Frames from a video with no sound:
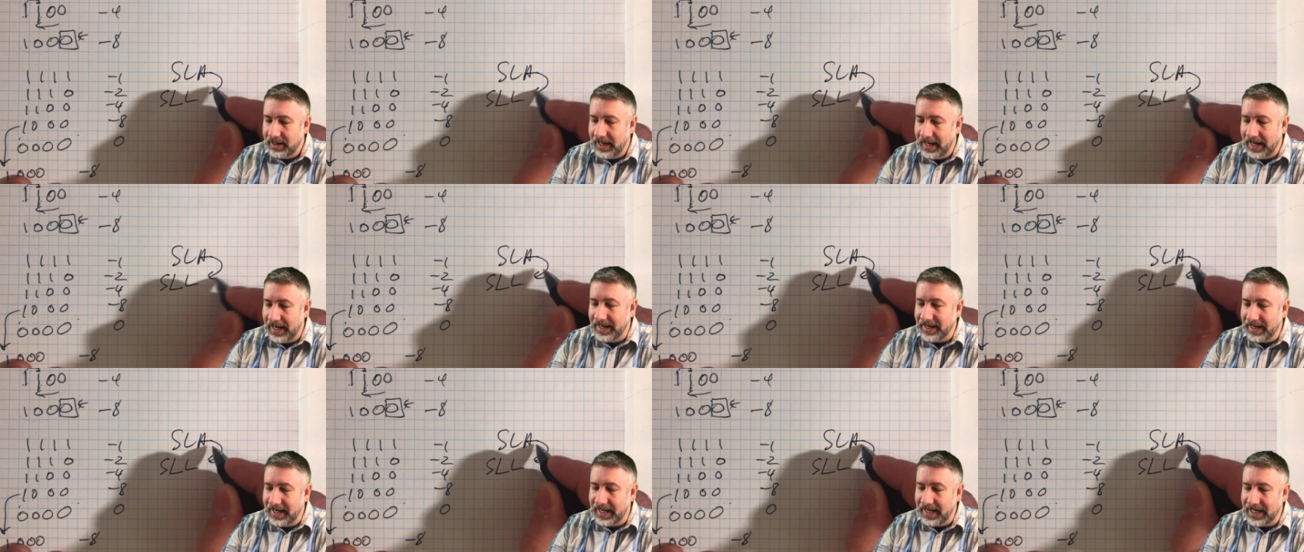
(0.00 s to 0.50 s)

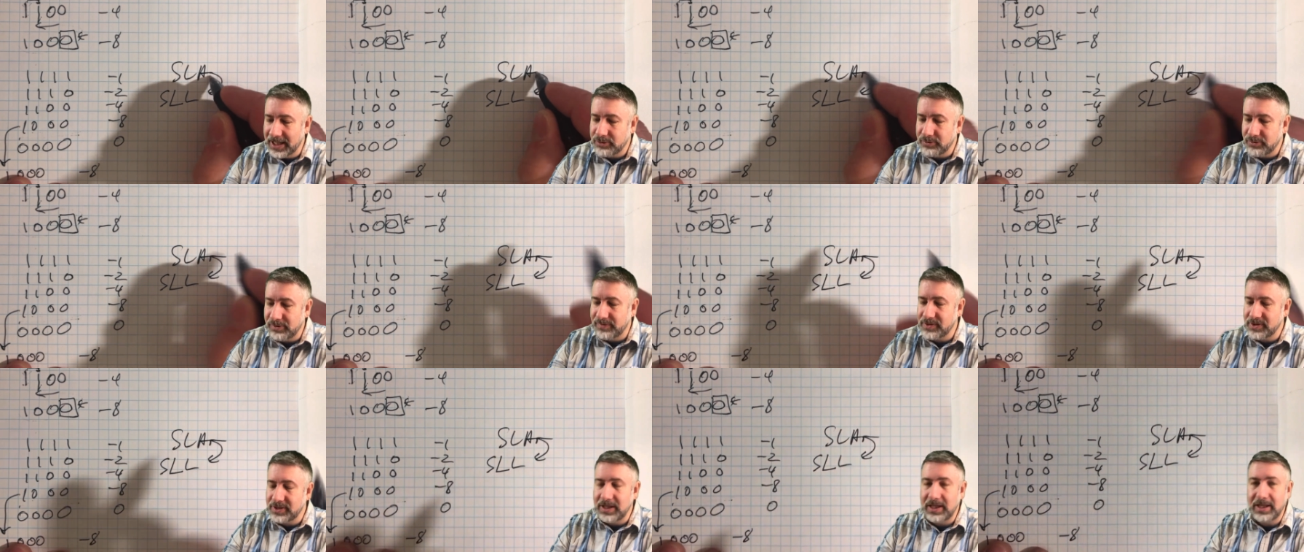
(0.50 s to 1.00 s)
And as
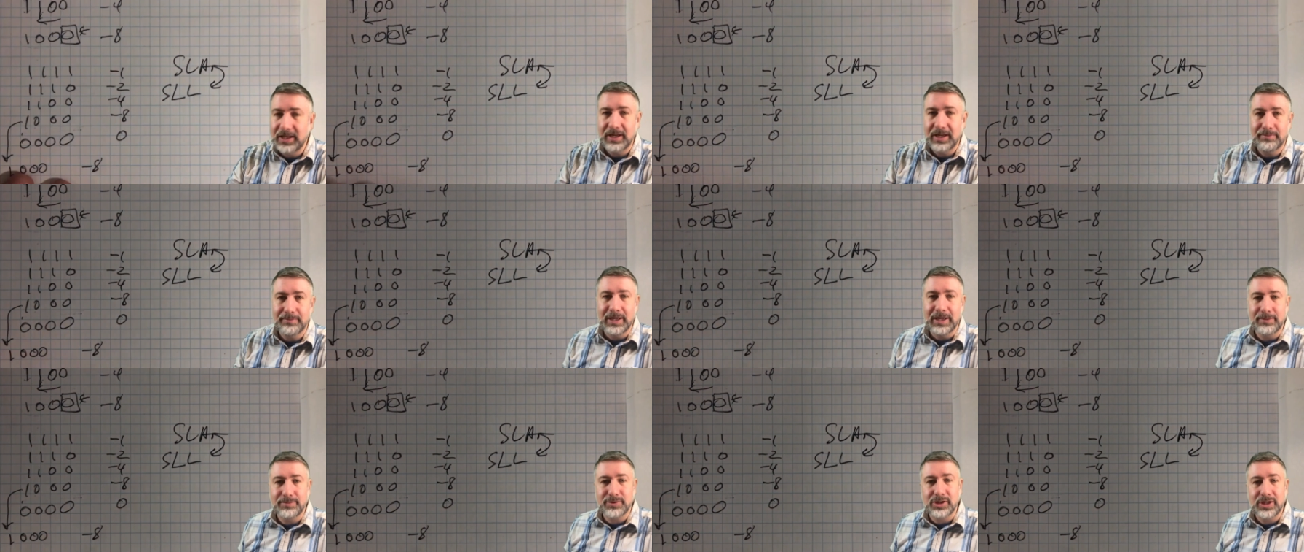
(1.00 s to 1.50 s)
we've seen in
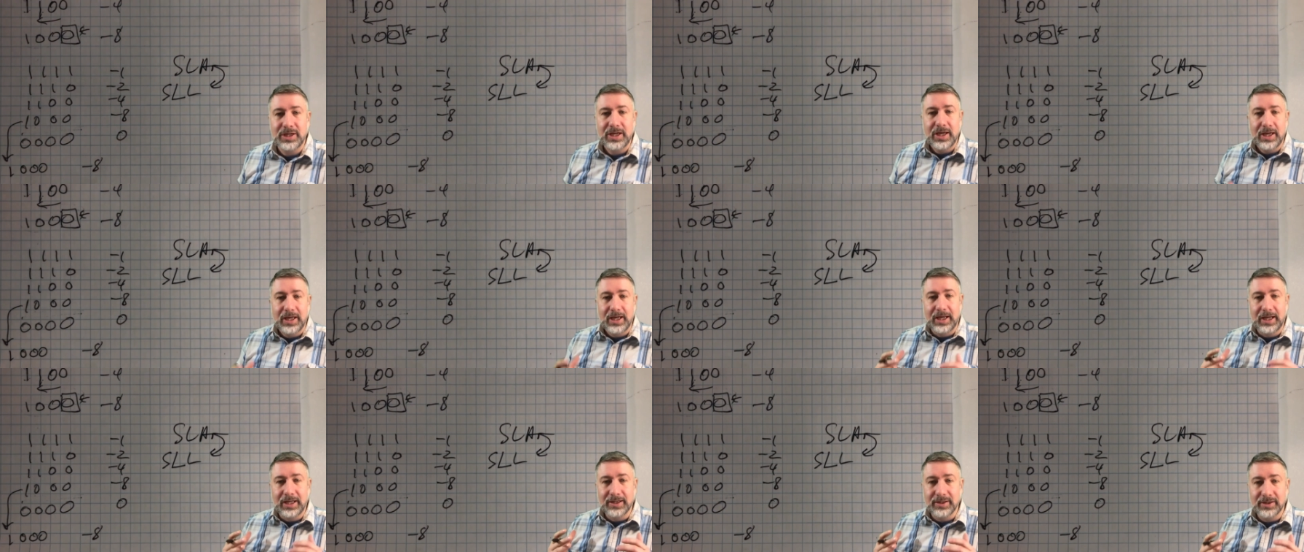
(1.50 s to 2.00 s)
MIPS,
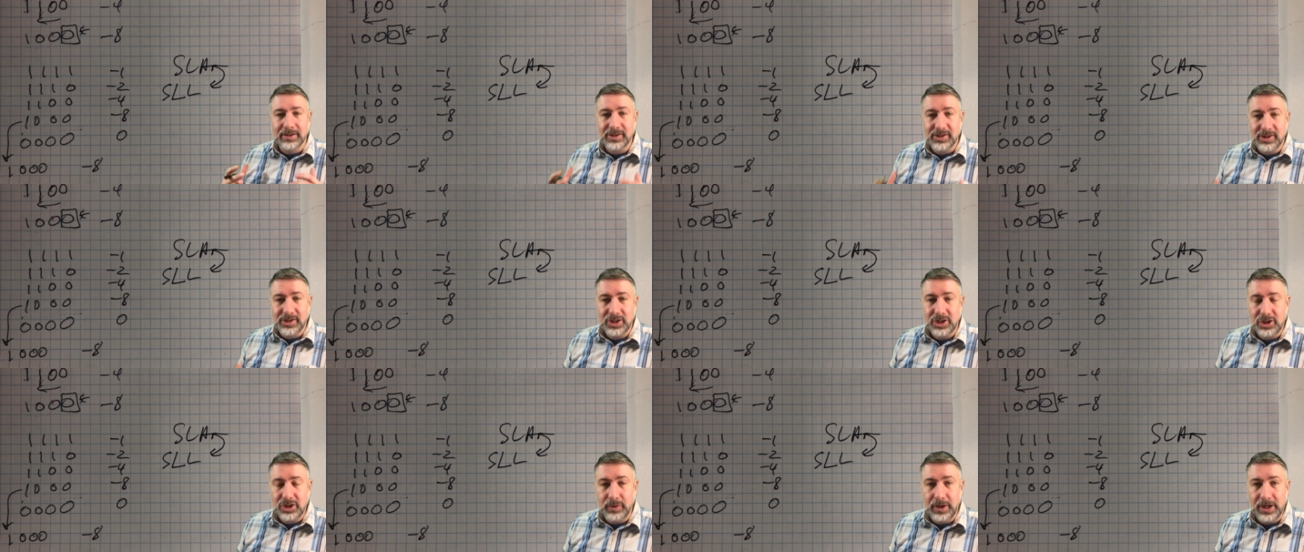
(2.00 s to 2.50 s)
in
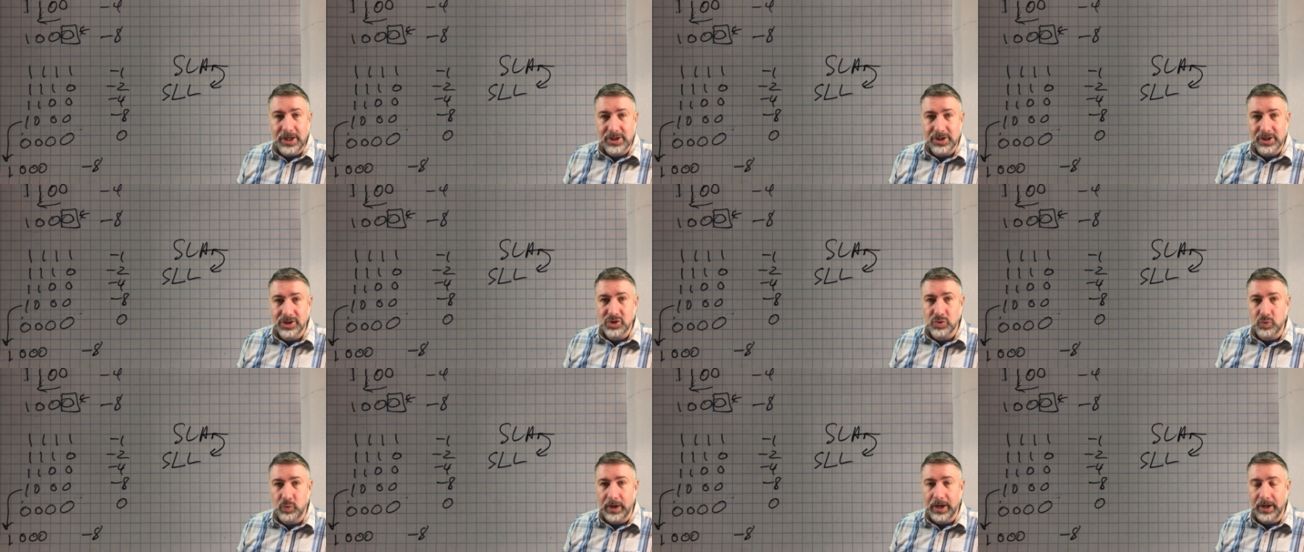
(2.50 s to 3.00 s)

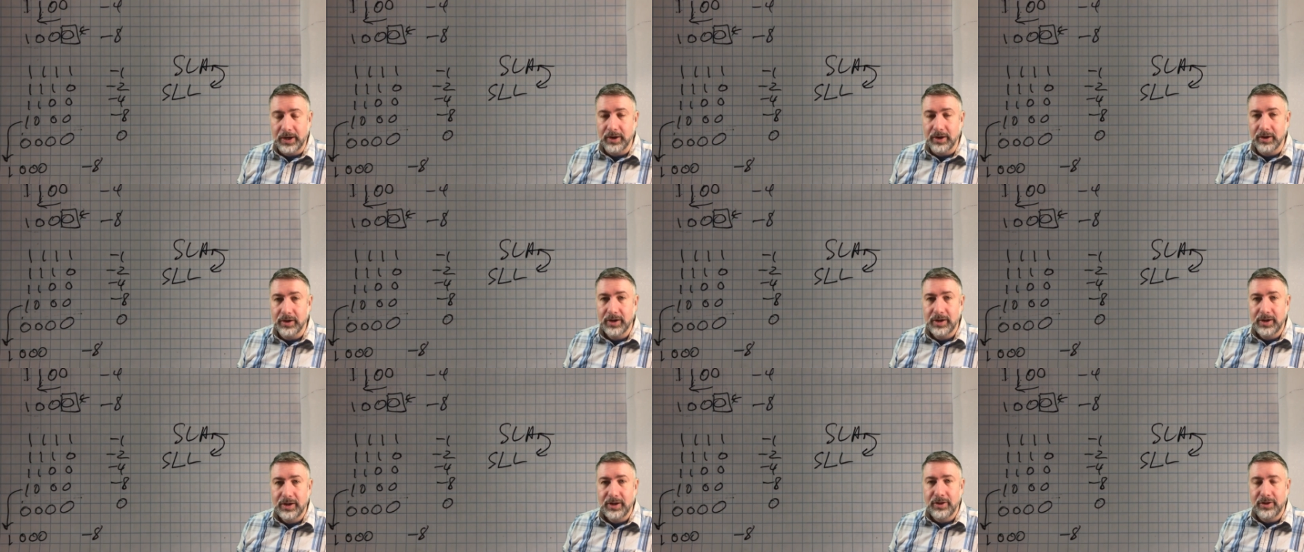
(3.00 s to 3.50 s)
situations
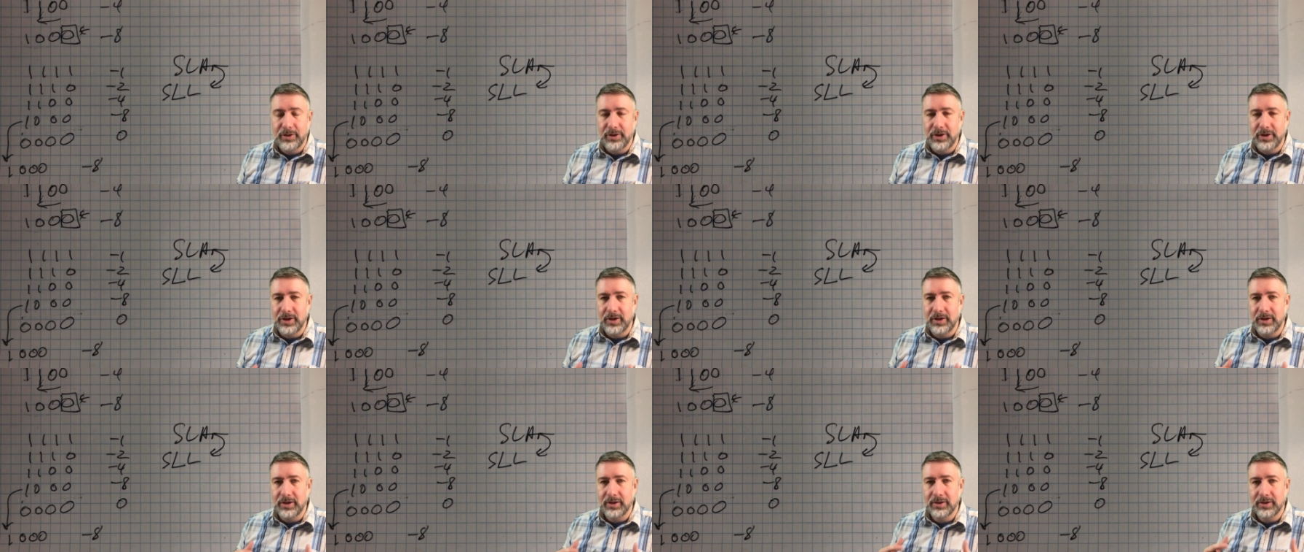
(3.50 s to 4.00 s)
where
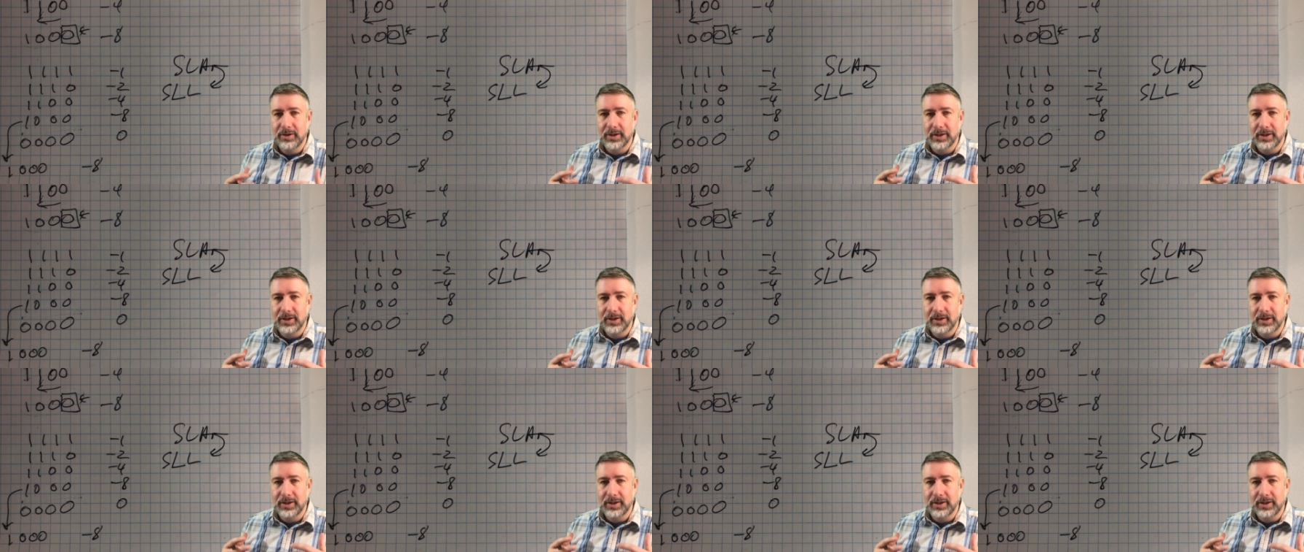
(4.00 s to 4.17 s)
the